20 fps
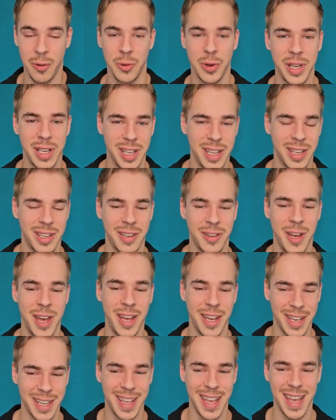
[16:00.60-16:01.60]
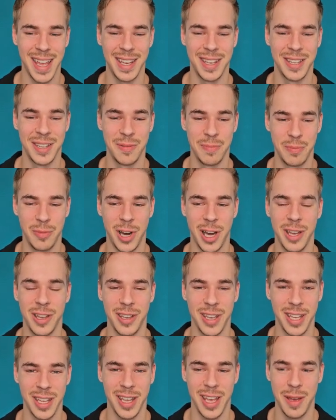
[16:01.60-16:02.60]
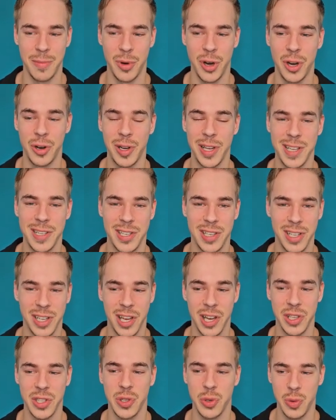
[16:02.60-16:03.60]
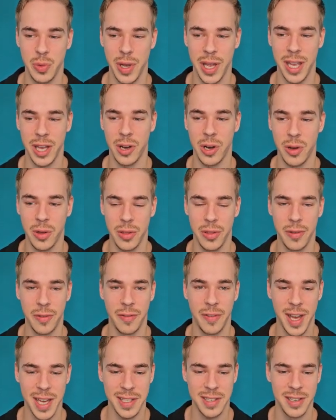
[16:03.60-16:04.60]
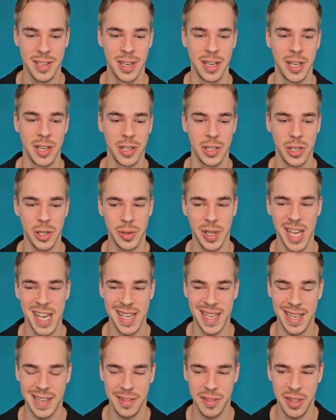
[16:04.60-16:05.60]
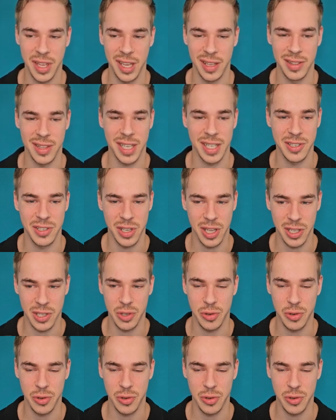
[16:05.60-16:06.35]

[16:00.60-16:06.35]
really, again, my MO is cut away all the fat. Don't add anything that is not